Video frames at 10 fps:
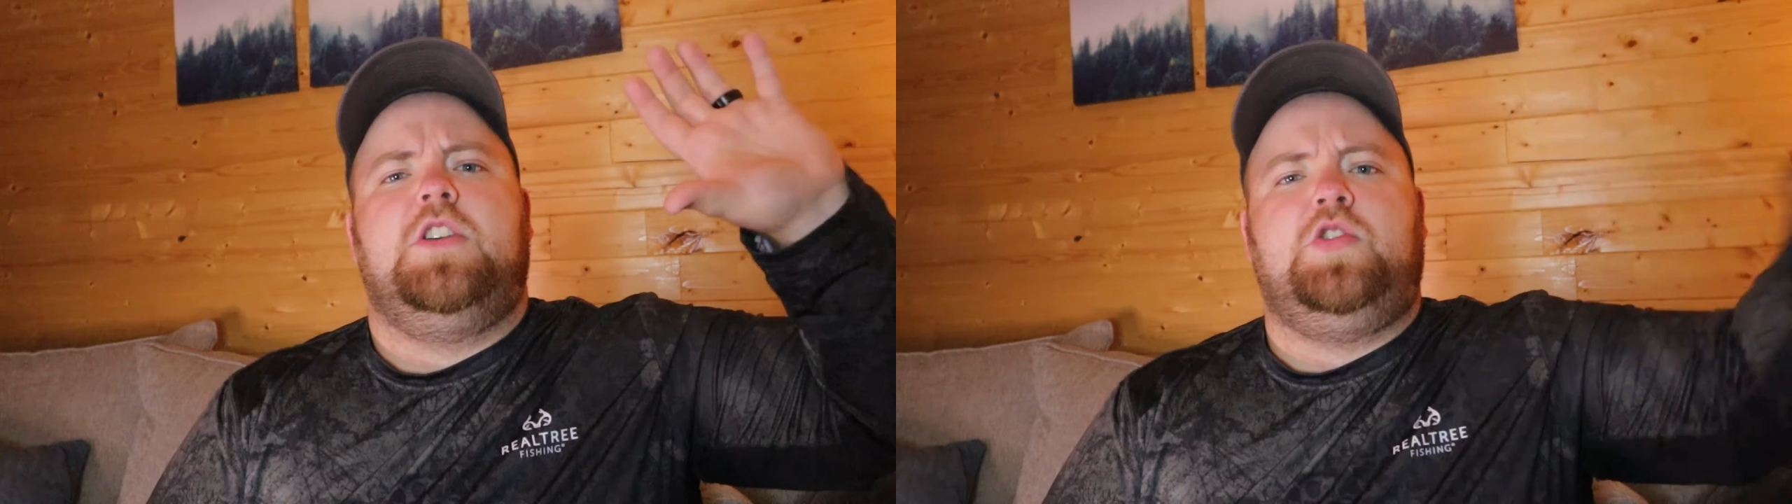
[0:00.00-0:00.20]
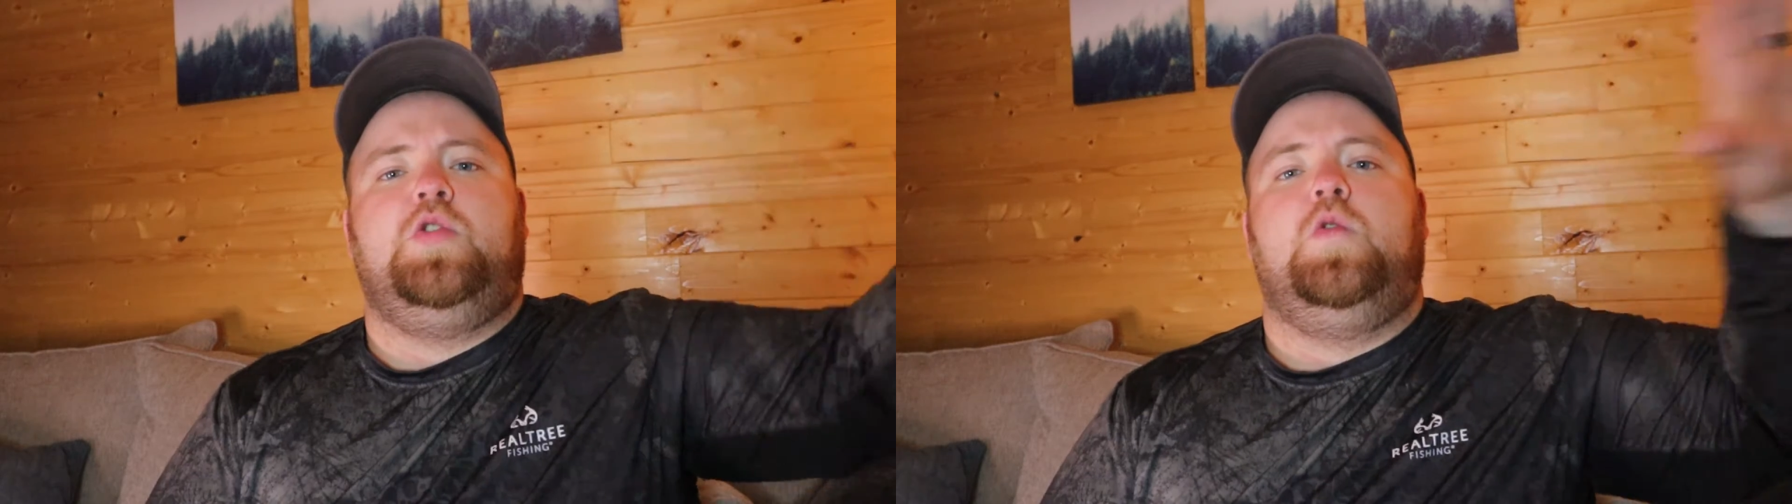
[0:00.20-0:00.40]

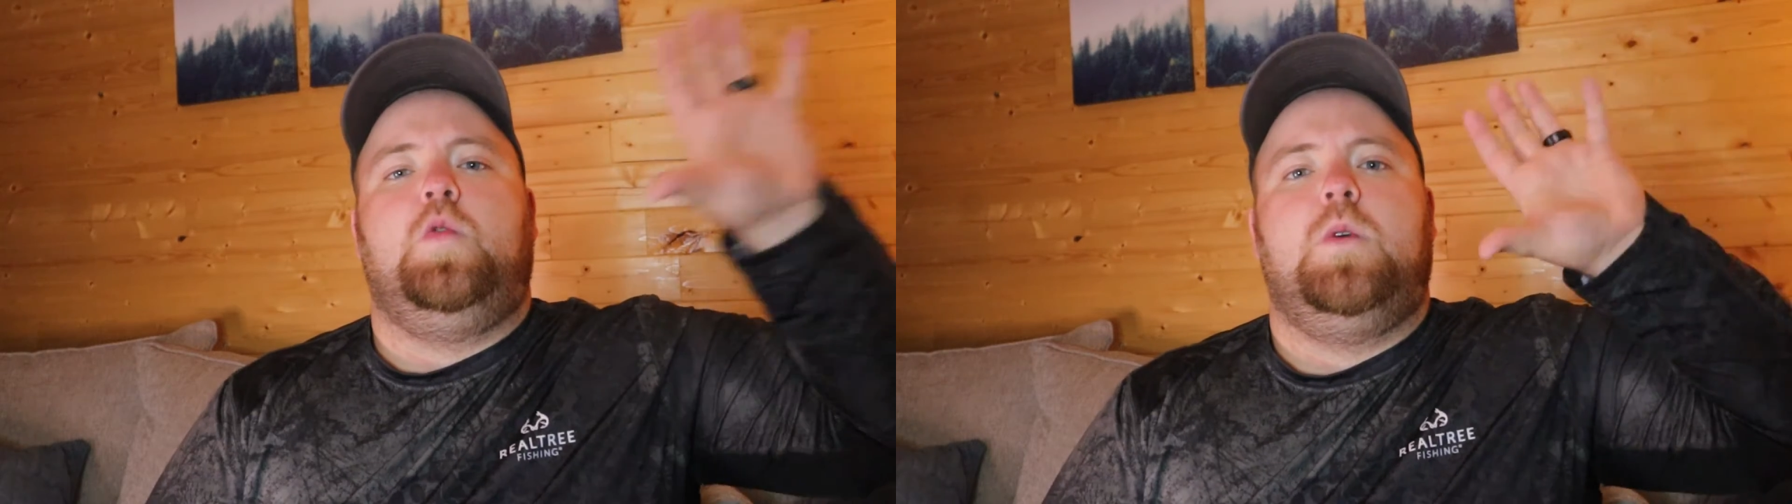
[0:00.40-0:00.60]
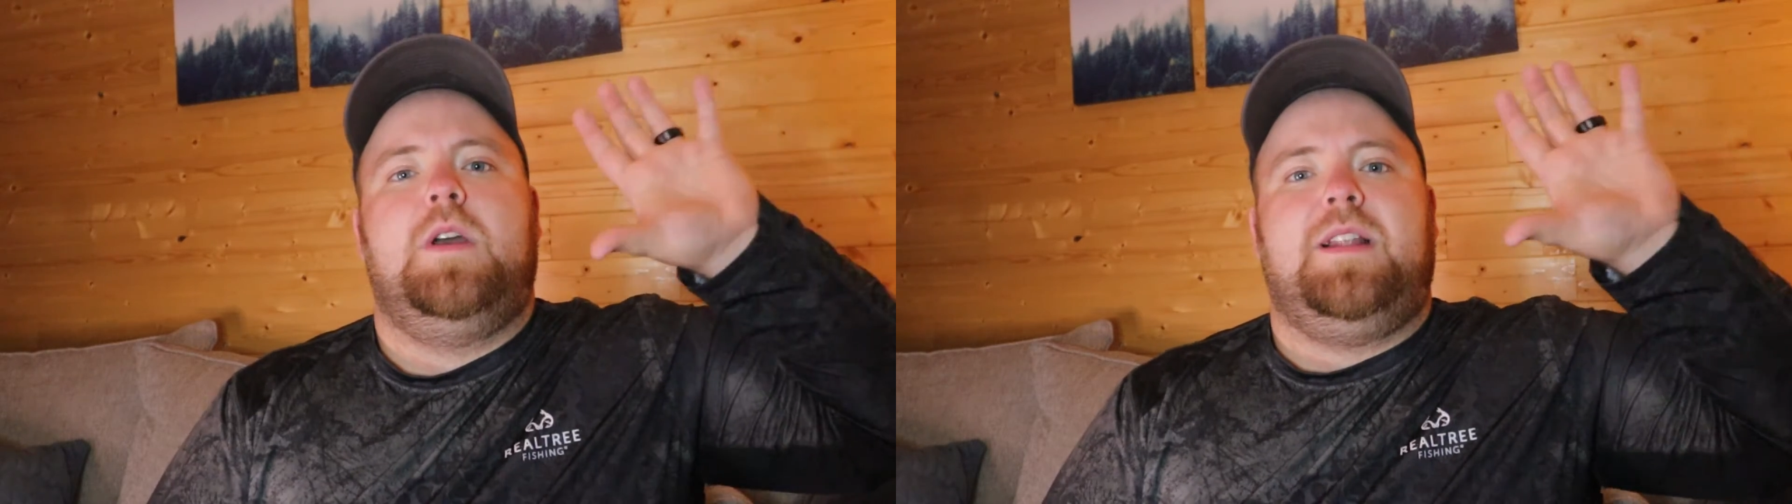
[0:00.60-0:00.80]

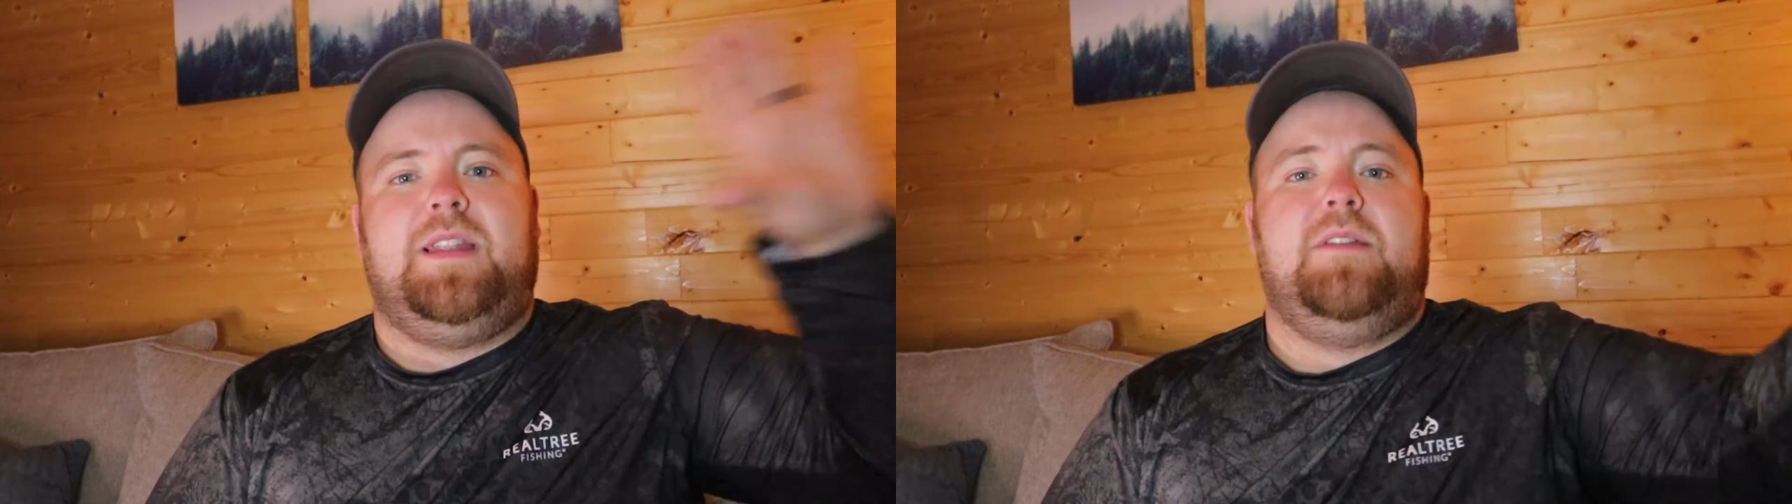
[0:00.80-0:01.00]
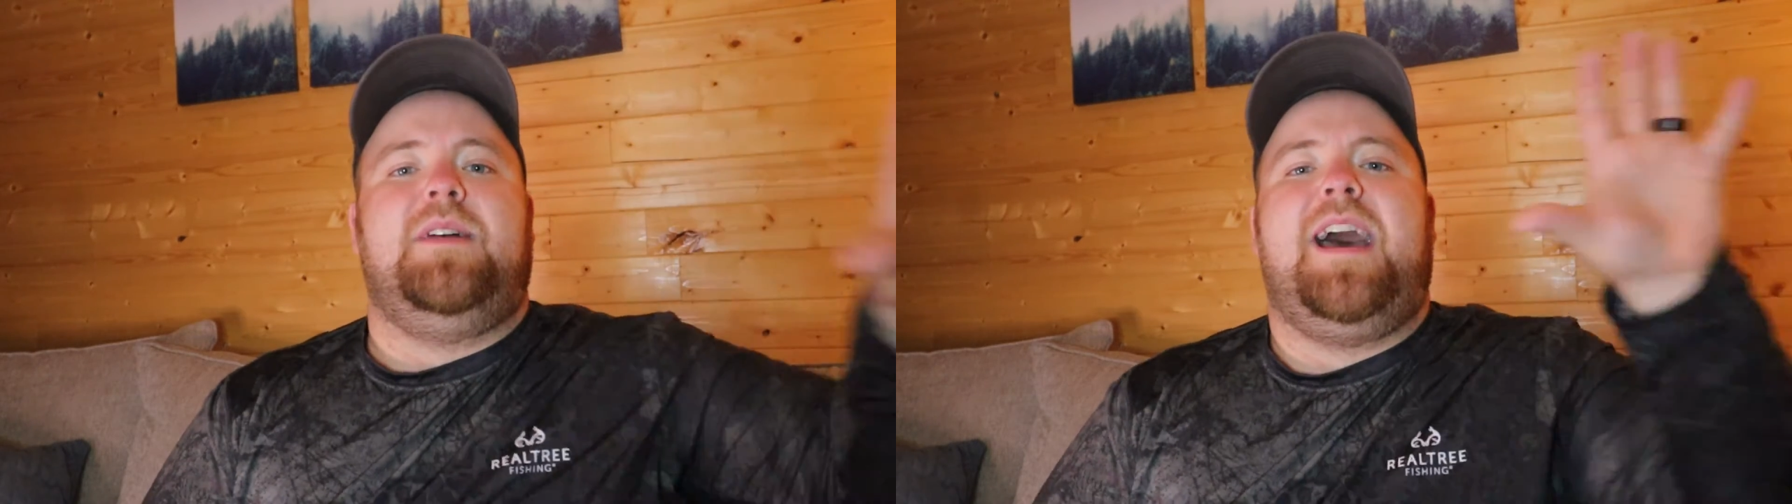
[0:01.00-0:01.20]
to
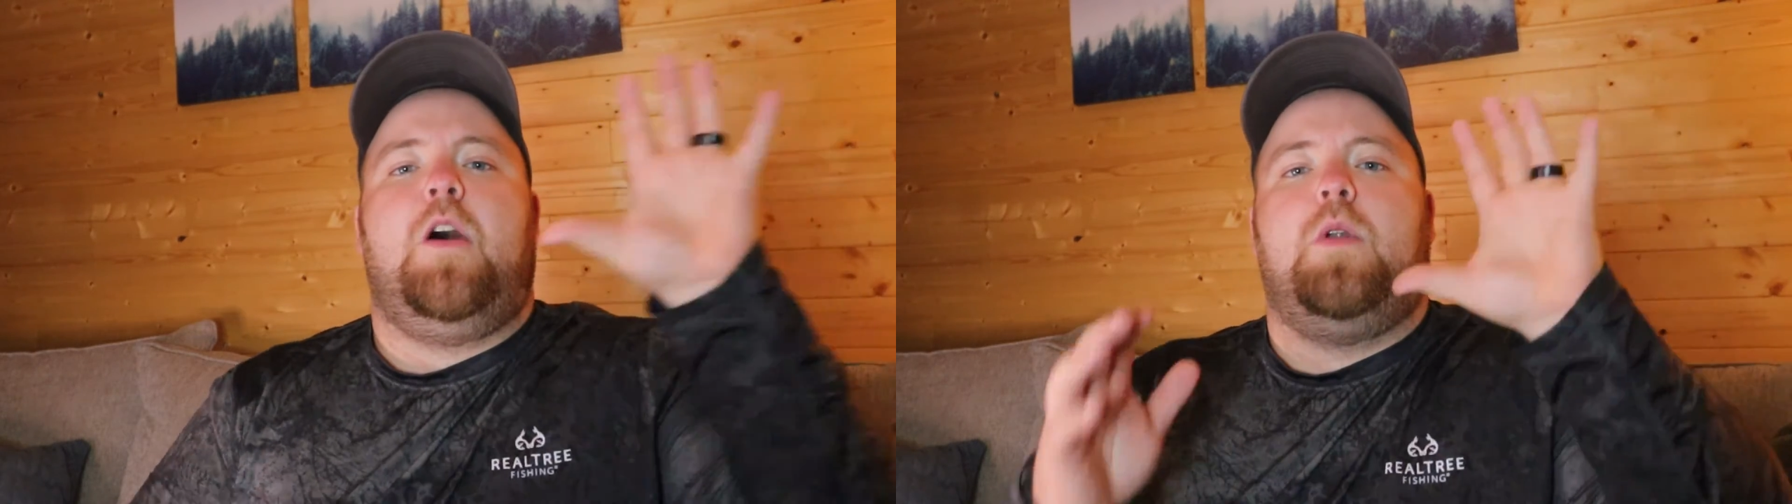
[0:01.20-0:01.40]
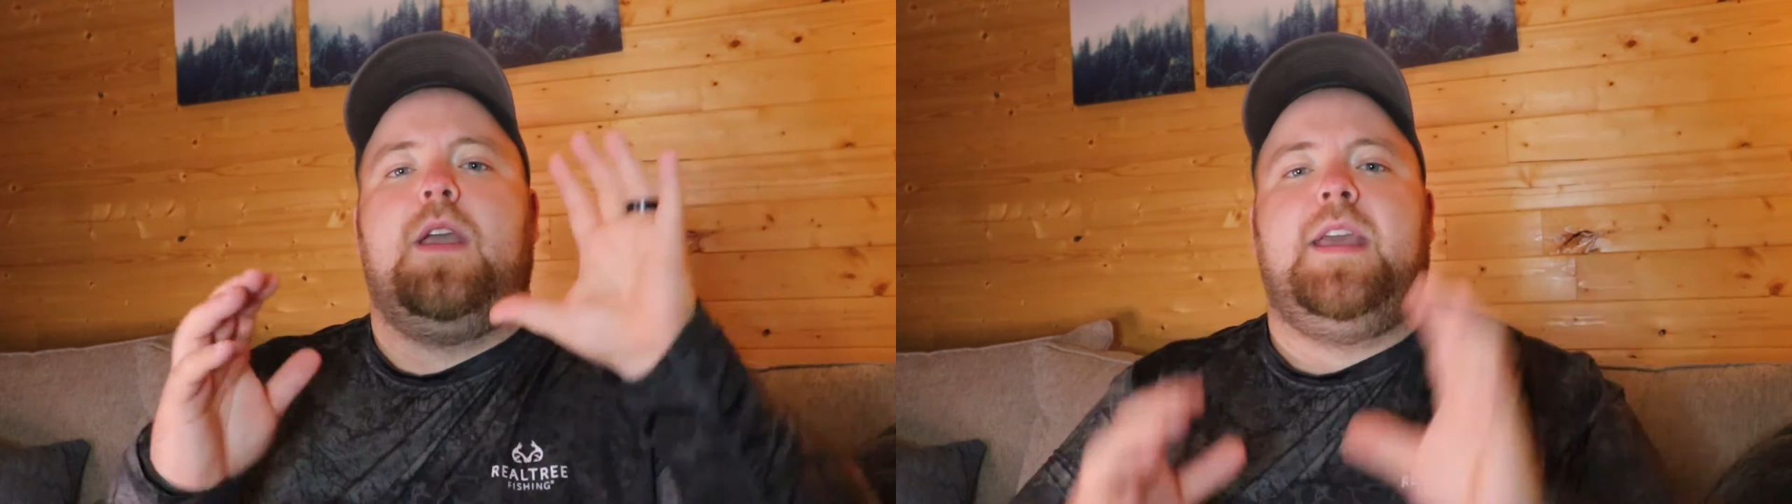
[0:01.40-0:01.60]
live out